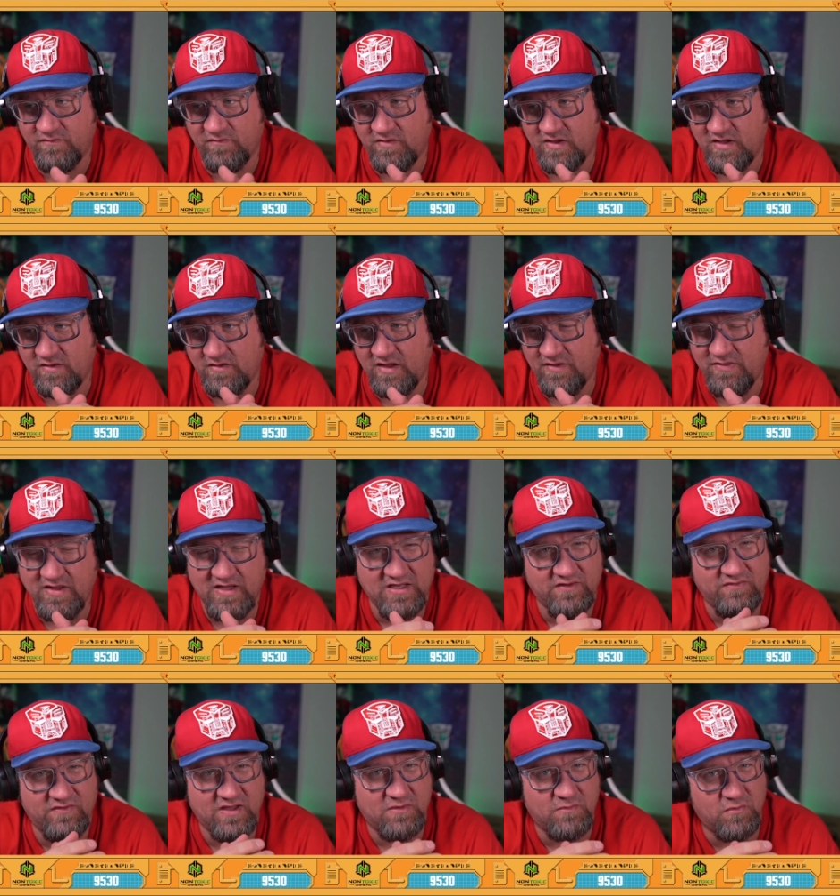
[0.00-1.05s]
and I think
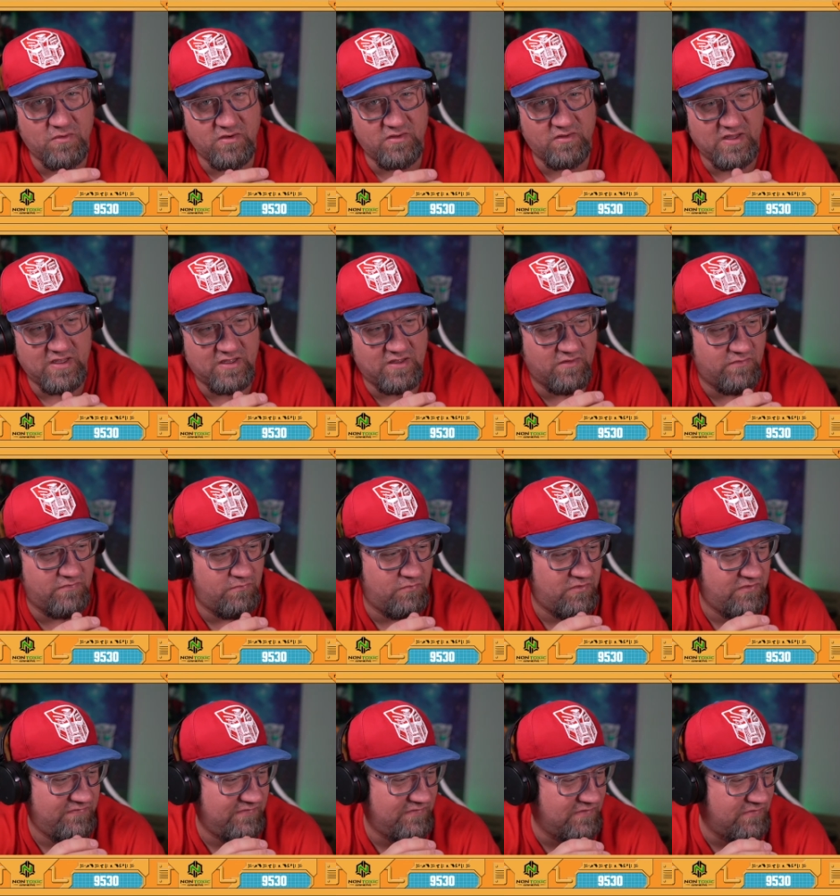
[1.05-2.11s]
it's like what
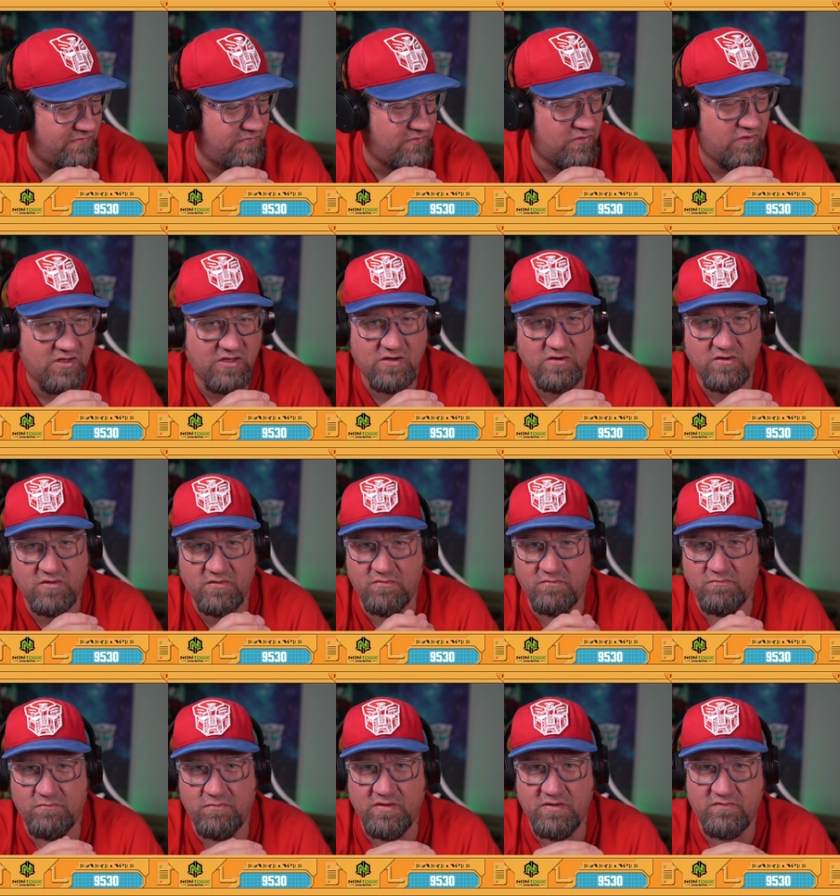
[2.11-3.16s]
is it, a 30-year
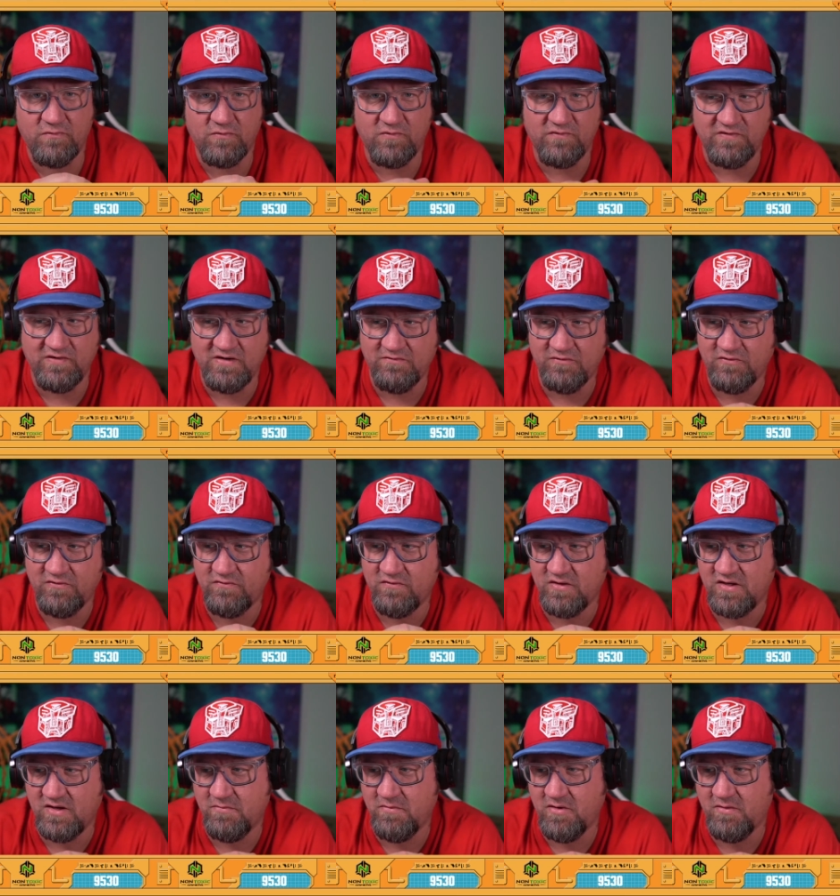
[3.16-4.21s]
Beast Wars anniversary
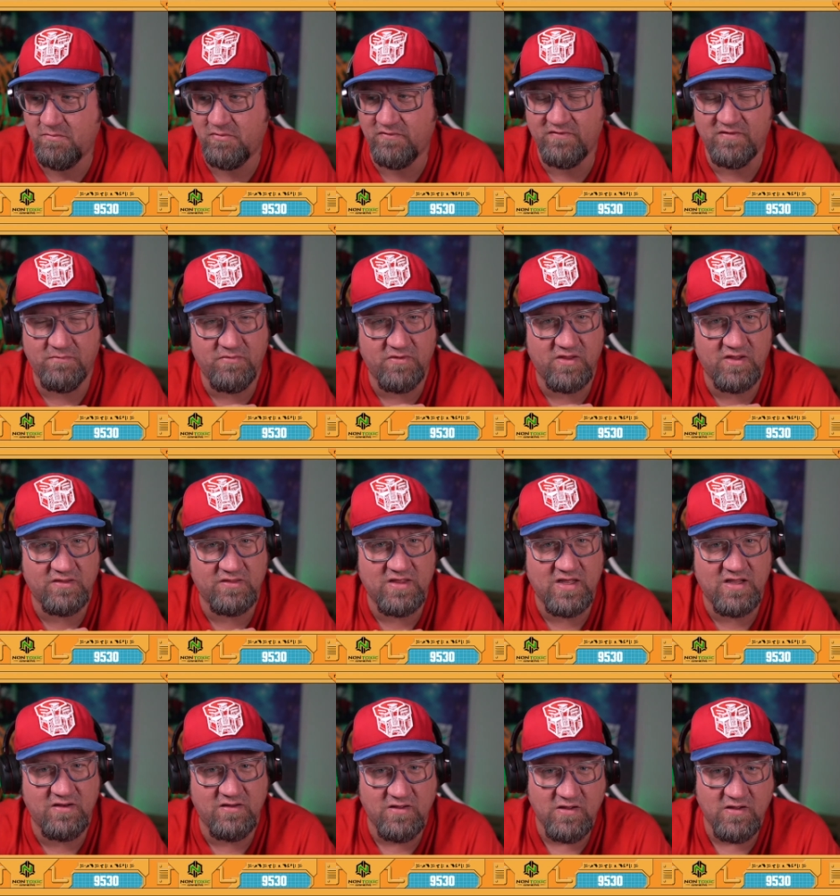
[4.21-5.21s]
coming up or something like that?